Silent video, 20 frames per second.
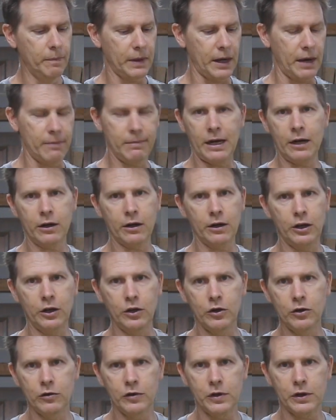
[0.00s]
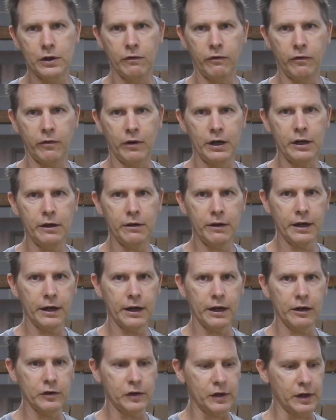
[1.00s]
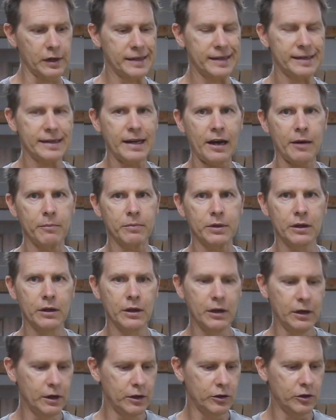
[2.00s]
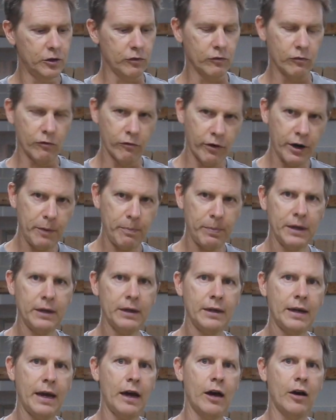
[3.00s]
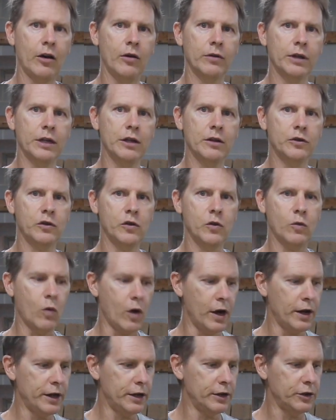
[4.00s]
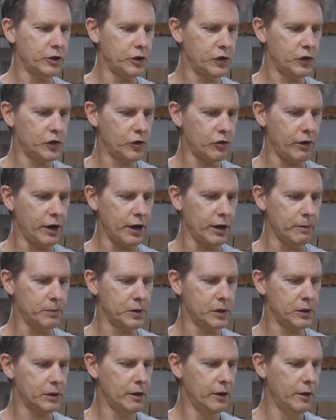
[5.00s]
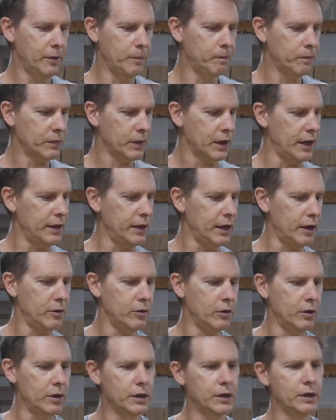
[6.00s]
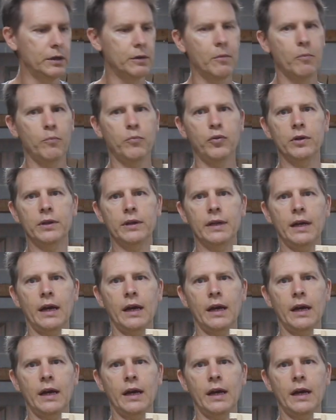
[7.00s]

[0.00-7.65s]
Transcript: I'm not going to use it for anything else except to rip it down into 1-inch strips and then put